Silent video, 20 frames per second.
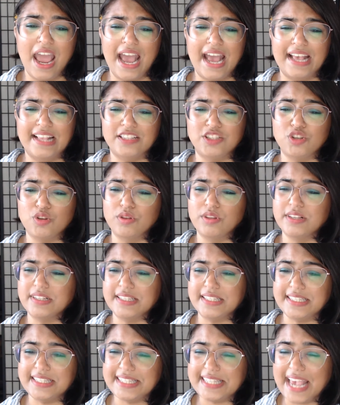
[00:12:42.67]
and so the
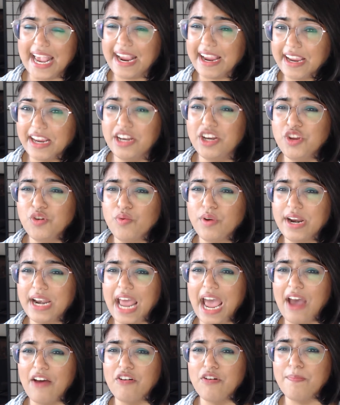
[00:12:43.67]
second you can
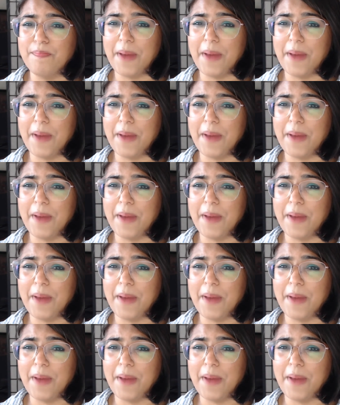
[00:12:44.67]
have a